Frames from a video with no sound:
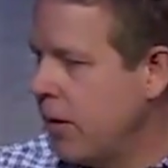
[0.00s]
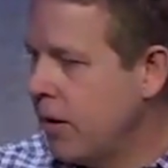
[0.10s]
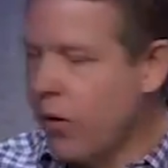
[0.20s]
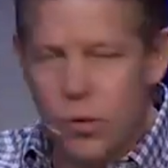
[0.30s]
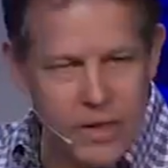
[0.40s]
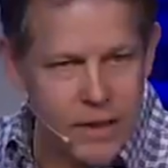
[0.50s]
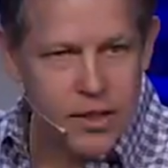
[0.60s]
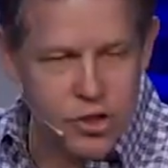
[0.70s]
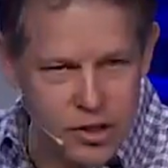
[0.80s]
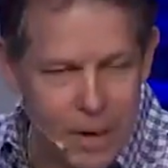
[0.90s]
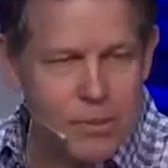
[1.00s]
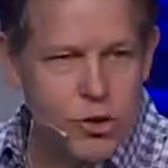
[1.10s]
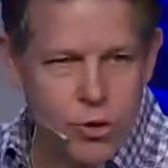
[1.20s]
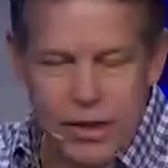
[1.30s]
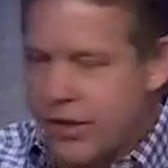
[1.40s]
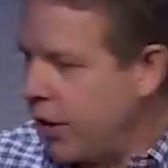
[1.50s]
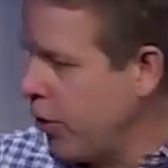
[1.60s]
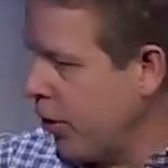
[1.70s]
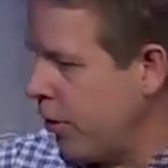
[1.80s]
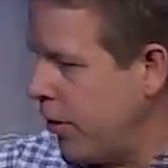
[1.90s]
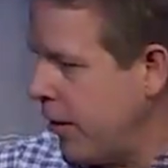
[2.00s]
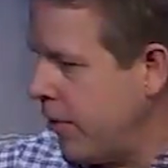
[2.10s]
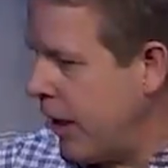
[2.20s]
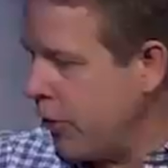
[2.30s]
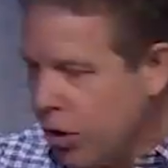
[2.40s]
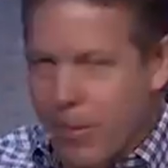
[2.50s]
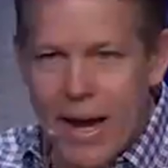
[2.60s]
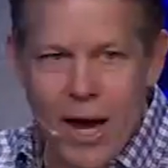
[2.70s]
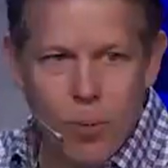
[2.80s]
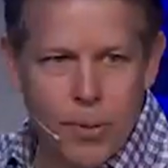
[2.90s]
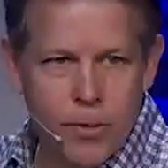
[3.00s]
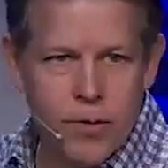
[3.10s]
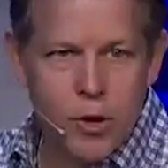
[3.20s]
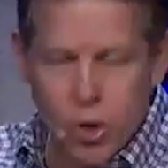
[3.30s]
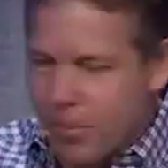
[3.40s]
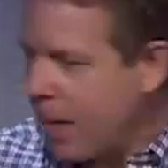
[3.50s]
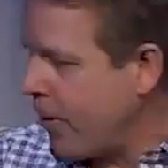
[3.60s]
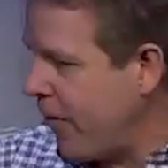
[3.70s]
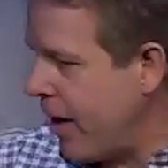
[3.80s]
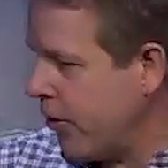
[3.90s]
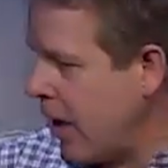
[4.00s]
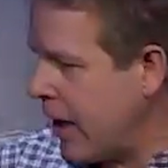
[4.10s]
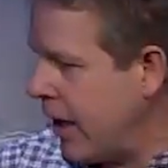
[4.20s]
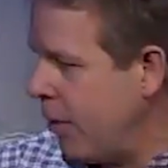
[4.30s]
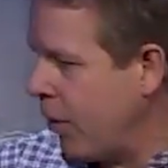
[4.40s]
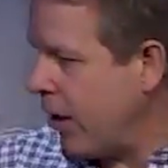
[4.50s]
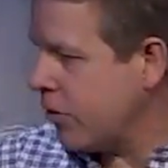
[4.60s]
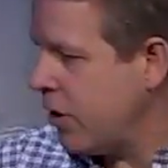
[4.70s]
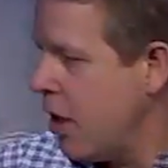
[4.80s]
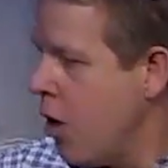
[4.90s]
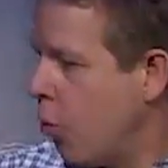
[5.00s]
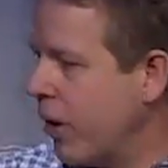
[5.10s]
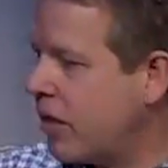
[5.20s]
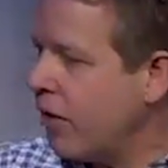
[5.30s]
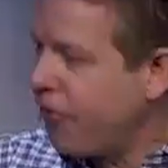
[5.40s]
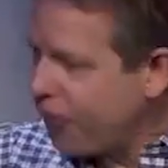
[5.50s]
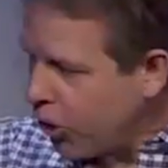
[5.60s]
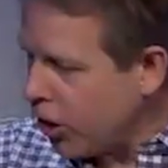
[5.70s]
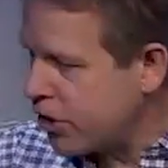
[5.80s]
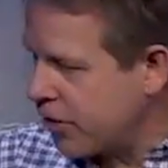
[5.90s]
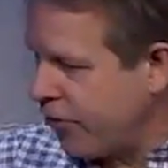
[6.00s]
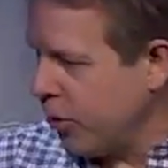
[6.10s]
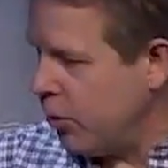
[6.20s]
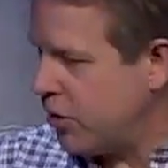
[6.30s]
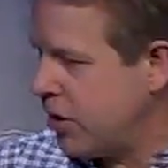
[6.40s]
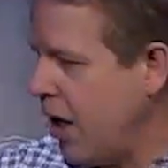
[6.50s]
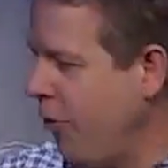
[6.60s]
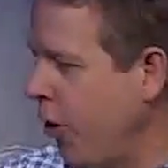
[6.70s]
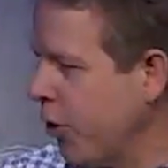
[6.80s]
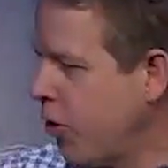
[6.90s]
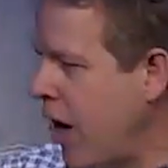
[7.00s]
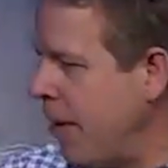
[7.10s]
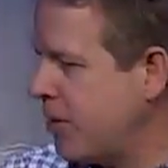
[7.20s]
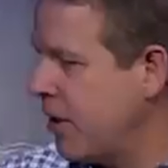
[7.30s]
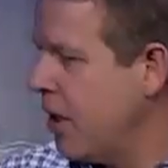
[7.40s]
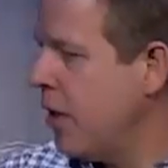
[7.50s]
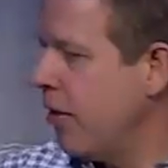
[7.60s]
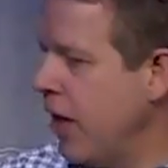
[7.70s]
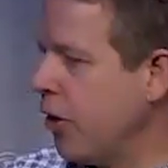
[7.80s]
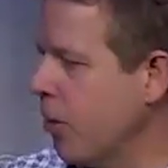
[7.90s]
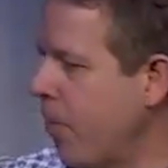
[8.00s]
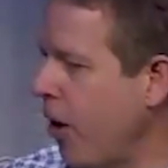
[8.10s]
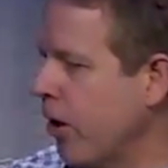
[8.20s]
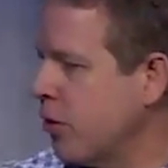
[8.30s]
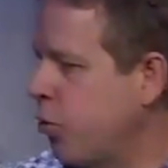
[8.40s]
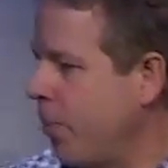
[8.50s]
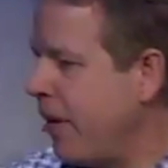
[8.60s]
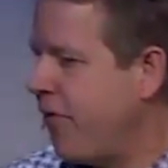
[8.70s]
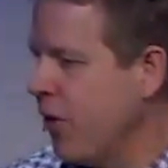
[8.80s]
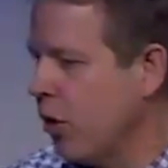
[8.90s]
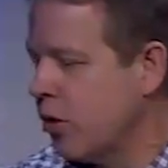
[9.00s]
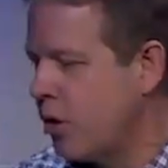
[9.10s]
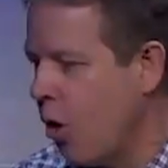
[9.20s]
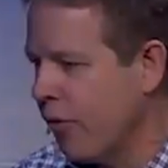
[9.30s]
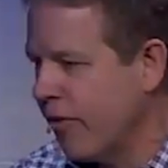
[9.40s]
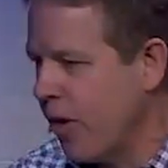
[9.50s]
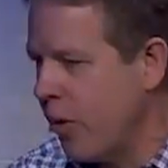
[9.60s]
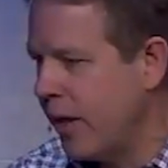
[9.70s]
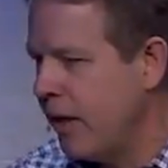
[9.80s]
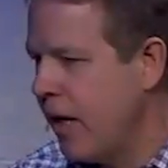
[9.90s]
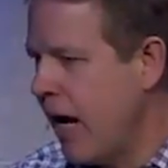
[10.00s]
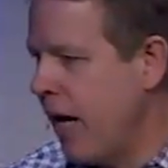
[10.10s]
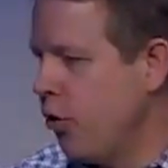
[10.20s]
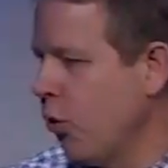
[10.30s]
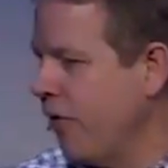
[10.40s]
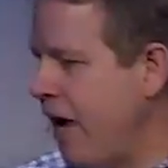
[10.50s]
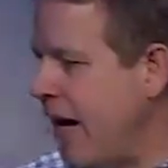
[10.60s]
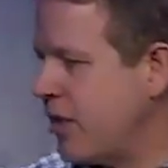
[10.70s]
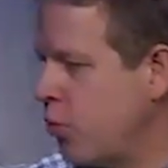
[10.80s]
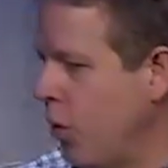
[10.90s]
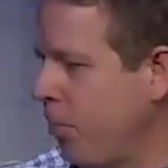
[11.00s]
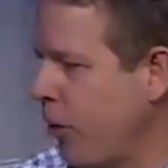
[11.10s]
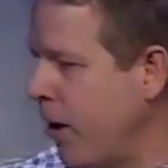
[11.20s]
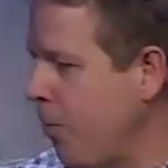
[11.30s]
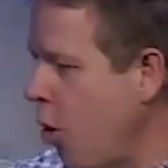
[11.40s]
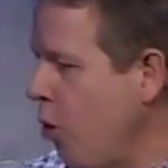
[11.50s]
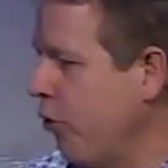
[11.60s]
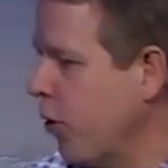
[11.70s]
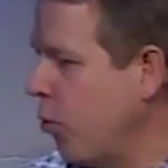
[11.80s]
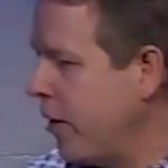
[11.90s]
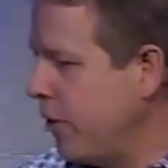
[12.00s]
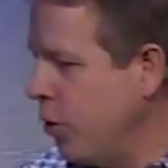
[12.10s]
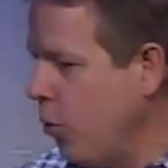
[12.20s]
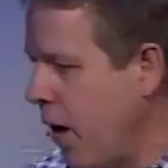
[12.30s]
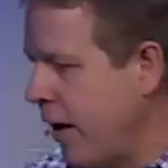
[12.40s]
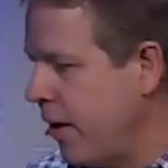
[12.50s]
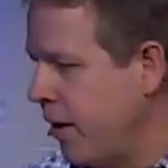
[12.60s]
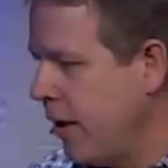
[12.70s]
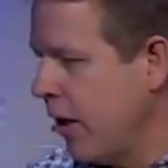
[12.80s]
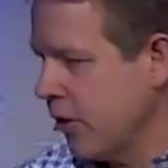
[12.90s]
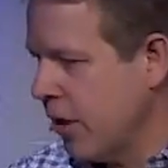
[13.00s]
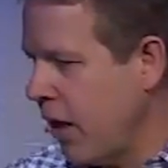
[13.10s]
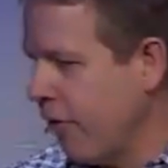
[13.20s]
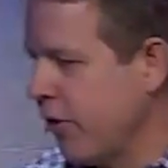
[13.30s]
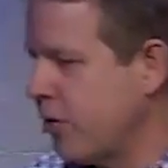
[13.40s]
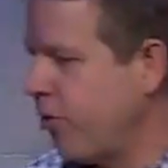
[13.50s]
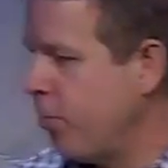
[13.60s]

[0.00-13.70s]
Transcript: In other words, that just demonstrates that you're, that you're my helper, that you're my provider, not anyone else, with the first fruits of all your crops. Then your barns will be filled to overflowing, and your vats will brim over with new wine. Here's another verse